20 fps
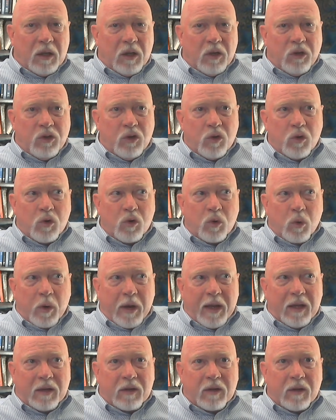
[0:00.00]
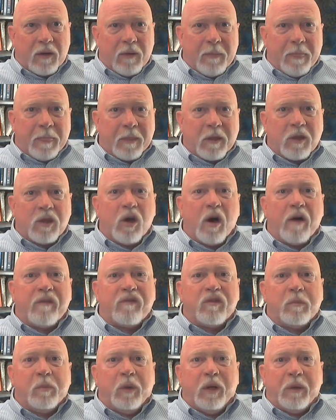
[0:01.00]
to grant
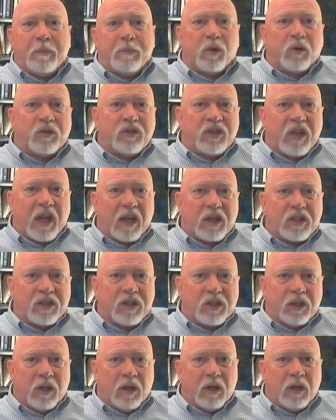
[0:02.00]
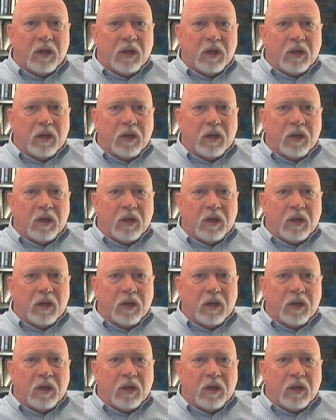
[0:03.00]
government protection